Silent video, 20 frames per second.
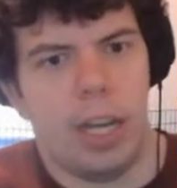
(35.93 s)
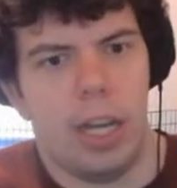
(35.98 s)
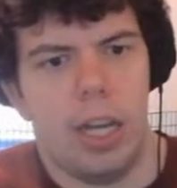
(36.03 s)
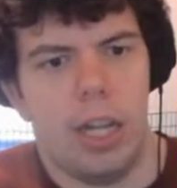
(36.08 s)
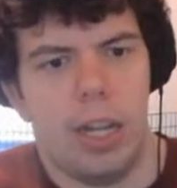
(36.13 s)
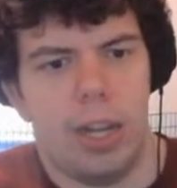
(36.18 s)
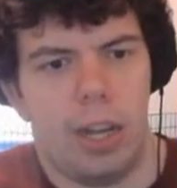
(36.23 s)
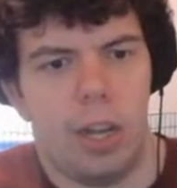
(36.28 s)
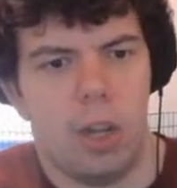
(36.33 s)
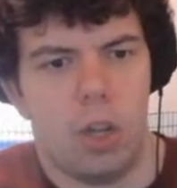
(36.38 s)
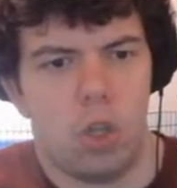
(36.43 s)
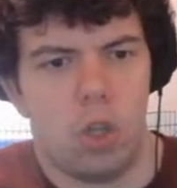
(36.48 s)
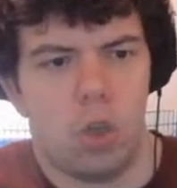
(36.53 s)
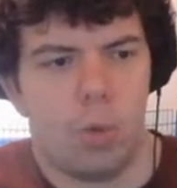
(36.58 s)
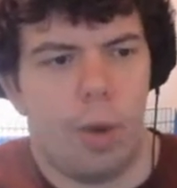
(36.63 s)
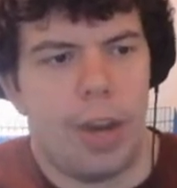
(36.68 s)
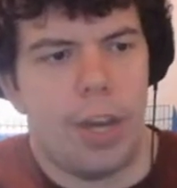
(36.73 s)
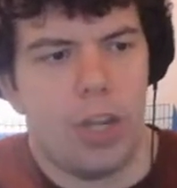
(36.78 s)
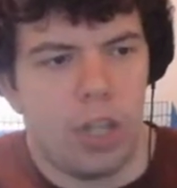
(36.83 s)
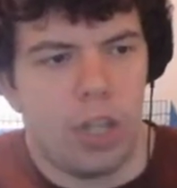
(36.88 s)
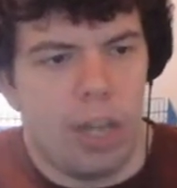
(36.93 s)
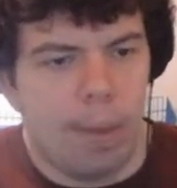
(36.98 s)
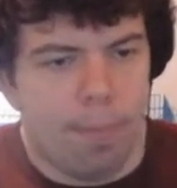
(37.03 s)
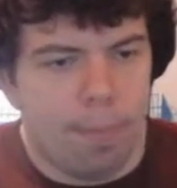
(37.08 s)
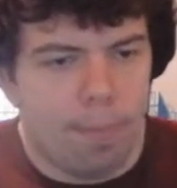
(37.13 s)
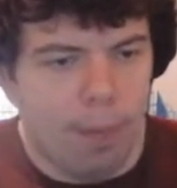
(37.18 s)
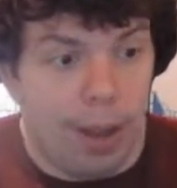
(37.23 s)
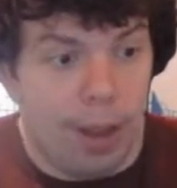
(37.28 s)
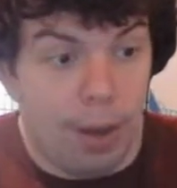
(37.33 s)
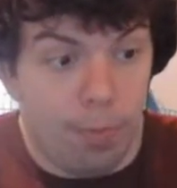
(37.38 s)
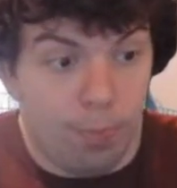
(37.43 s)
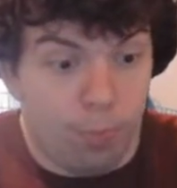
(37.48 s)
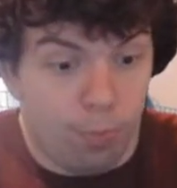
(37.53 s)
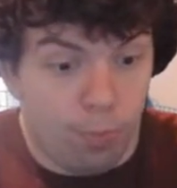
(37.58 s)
a strange deep like